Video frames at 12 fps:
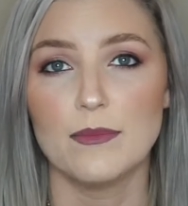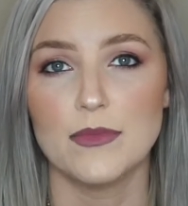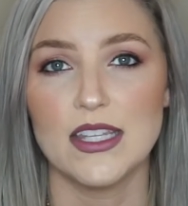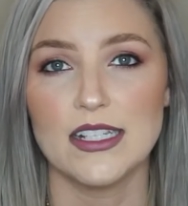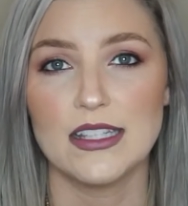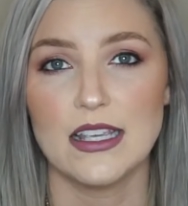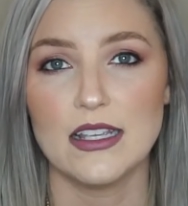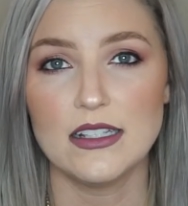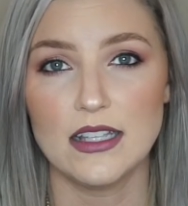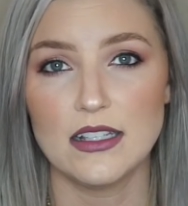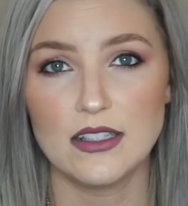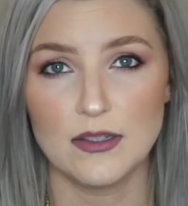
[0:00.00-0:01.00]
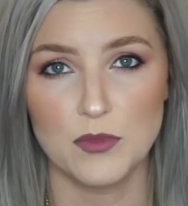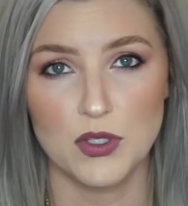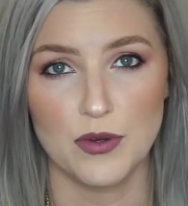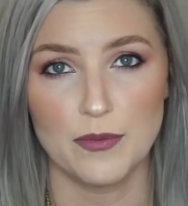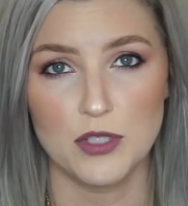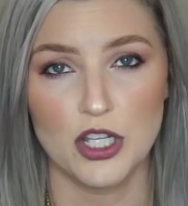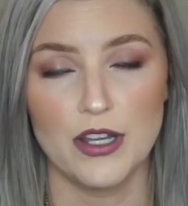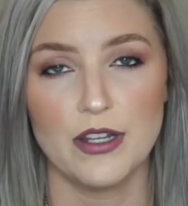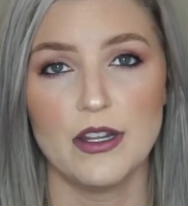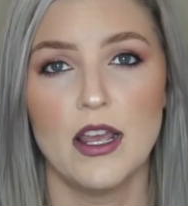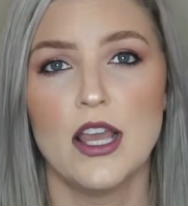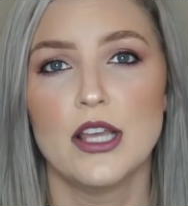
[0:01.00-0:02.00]
This is a
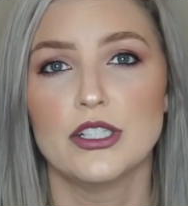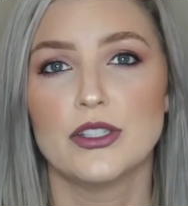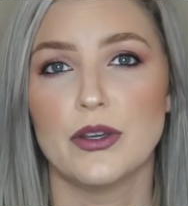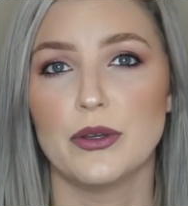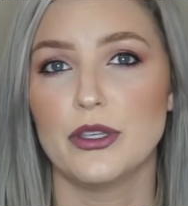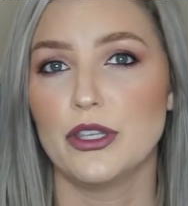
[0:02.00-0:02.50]
subscription, so